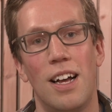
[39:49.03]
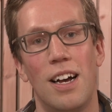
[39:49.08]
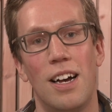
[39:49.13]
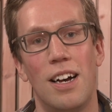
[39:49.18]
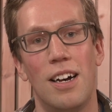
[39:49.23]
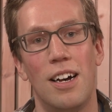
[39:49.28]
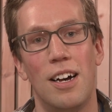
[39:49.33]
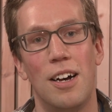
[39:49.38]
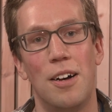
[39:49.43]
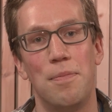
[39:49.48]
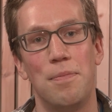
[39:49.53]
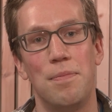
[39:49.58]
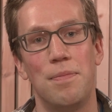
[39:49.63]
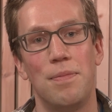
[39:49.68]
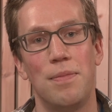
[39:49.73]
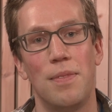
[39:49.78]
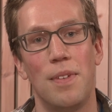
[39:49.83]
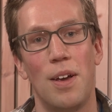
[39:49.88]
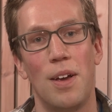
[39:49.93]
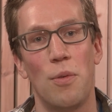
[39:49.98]
Um,
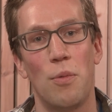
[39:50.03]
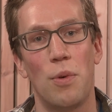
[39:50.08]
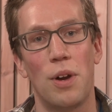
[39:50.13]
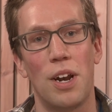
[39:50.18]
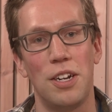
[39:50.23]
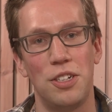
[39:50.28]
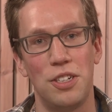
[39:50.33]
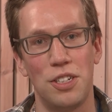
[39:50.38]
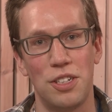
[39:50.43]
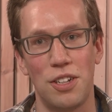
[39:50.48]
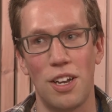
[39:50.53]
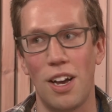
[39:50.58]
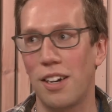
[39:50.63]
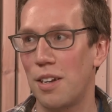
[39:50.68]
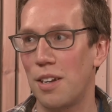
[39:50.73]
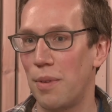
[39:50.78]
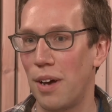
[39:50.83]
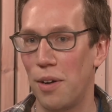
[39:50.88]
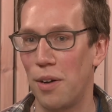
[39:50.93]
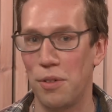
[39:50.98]
awesome. What I just talked
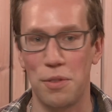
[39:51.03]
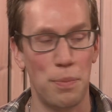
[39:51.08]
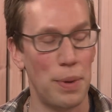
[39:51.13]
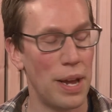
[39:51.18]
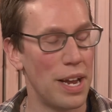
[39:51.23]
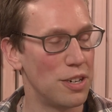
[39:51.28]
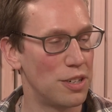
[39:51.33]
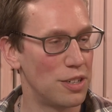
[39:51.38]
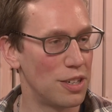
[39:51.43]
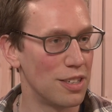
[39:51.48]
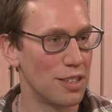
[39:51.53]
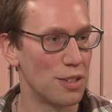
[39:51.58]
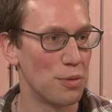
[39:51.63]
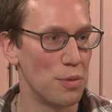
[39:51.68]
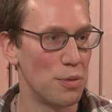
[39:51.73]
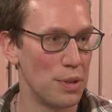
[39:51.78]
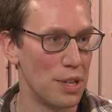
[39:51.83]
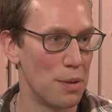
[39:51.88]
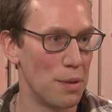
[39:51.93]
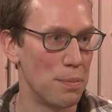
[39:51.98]
about with patience
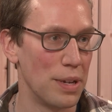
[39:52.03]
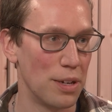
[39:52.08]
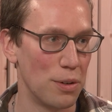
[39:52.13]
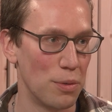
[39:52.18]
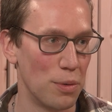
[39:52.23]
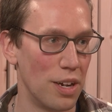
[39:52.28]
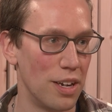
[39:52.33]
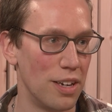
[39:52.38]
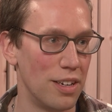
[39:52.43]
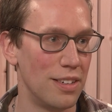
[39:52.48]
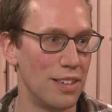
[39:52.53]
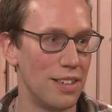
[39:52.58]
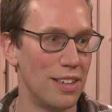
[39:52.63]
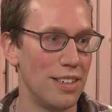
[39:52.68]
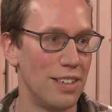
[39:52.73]
would be a big one.